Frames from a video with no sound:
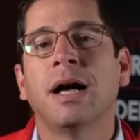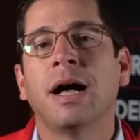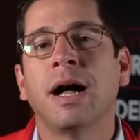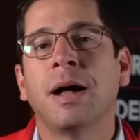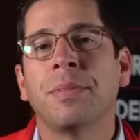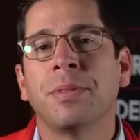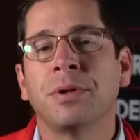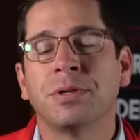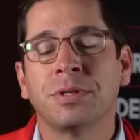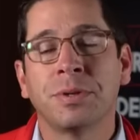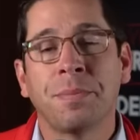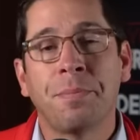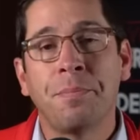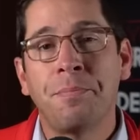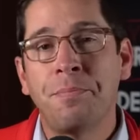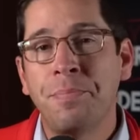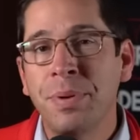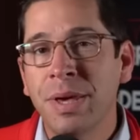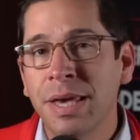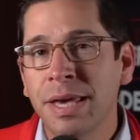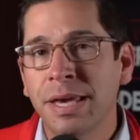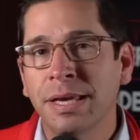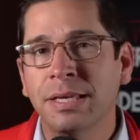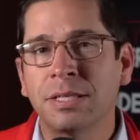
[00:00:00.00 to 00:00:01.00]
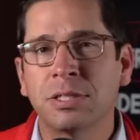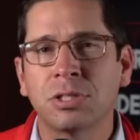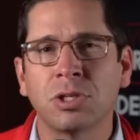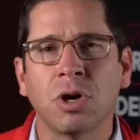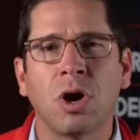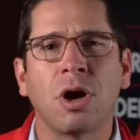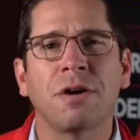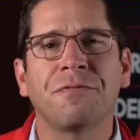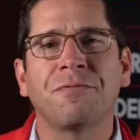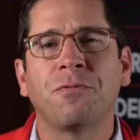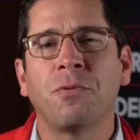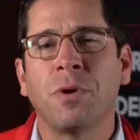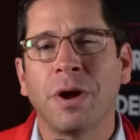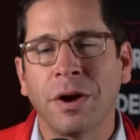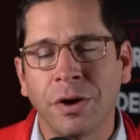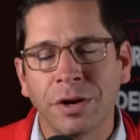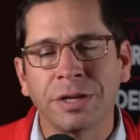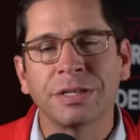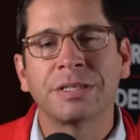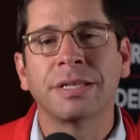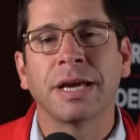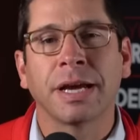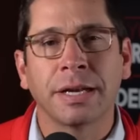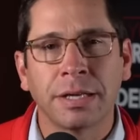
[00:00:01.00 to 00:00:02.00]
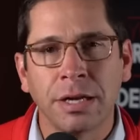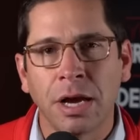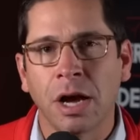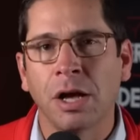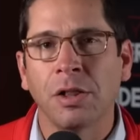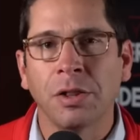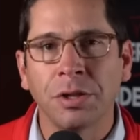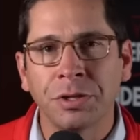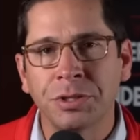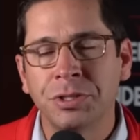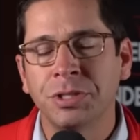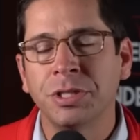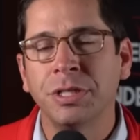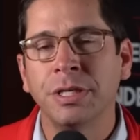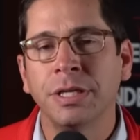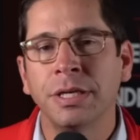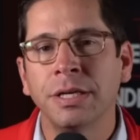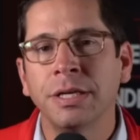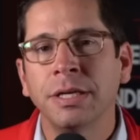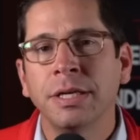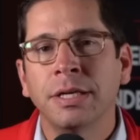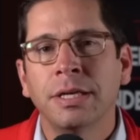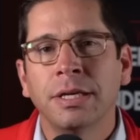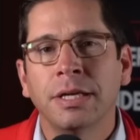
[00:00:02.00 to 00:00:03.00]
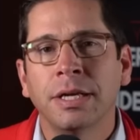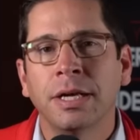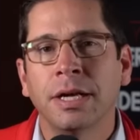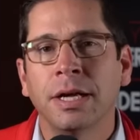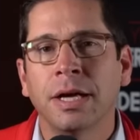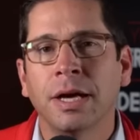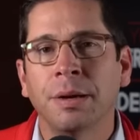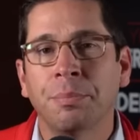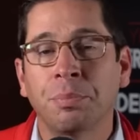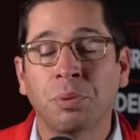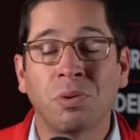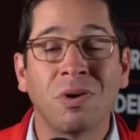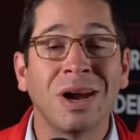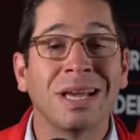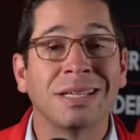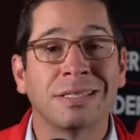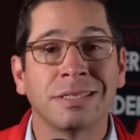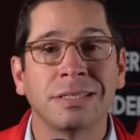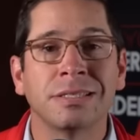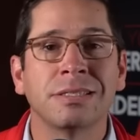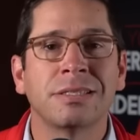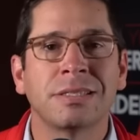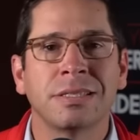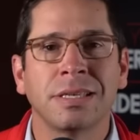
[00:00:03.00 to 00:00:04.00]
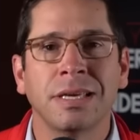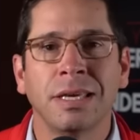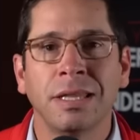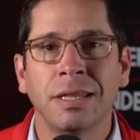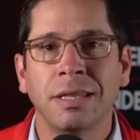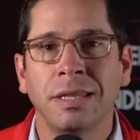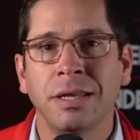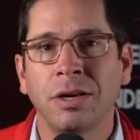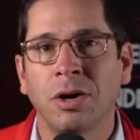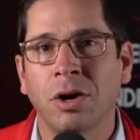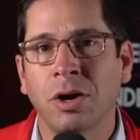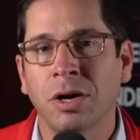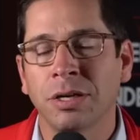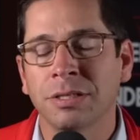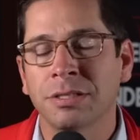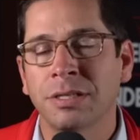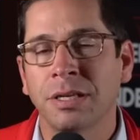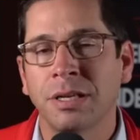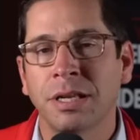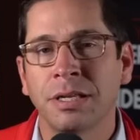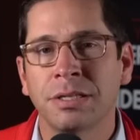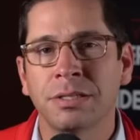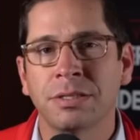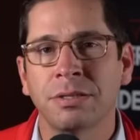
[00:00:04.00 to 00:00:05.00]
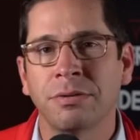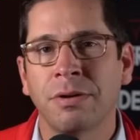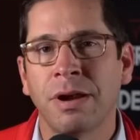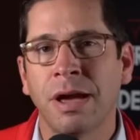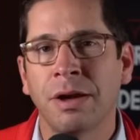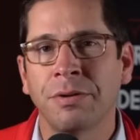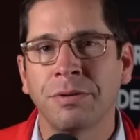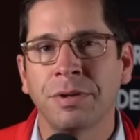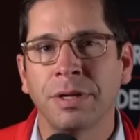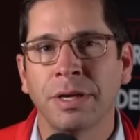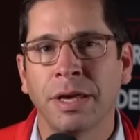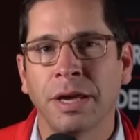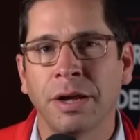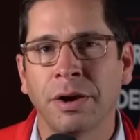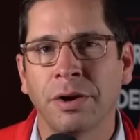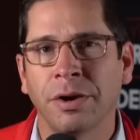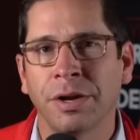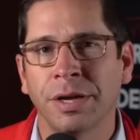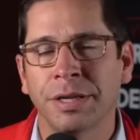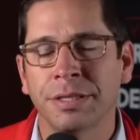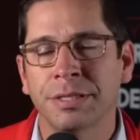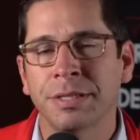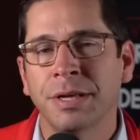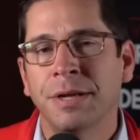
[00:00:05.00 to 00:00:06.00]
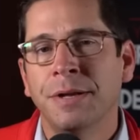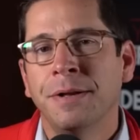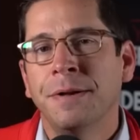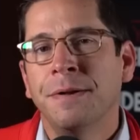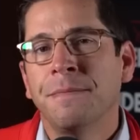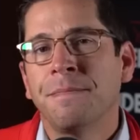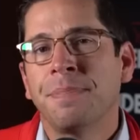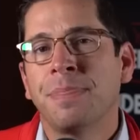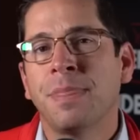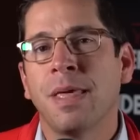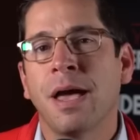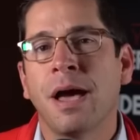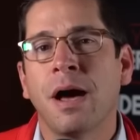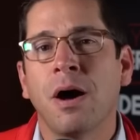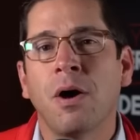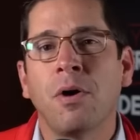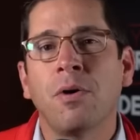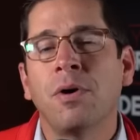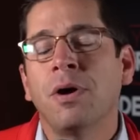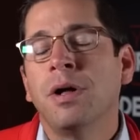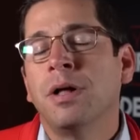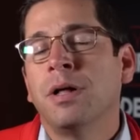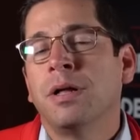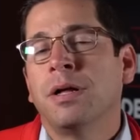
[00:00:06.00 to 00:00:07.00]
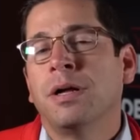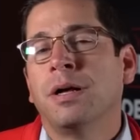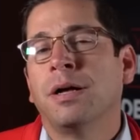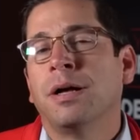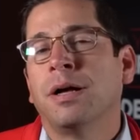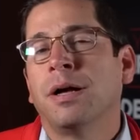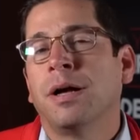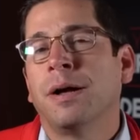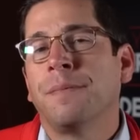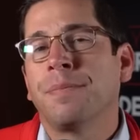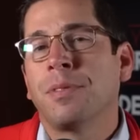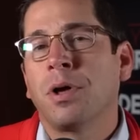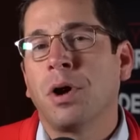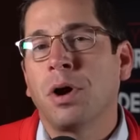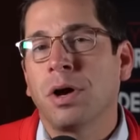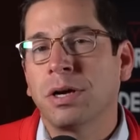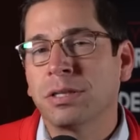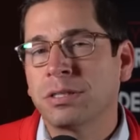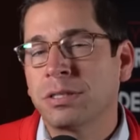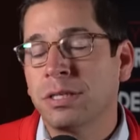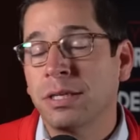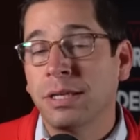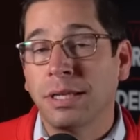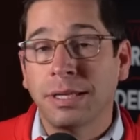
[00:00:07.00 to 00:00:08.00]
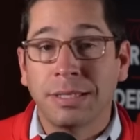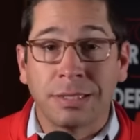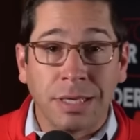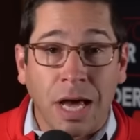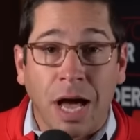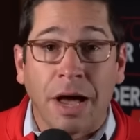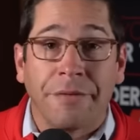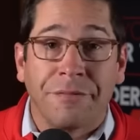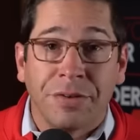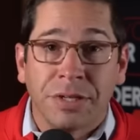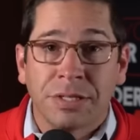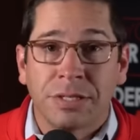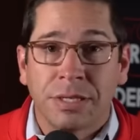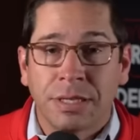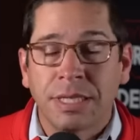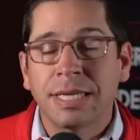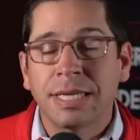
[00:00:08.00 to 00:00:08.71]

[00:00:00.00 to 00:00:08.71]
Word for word: There's a big software and technology presence in the Austin and surrounding areas. Now, Austin is obviously the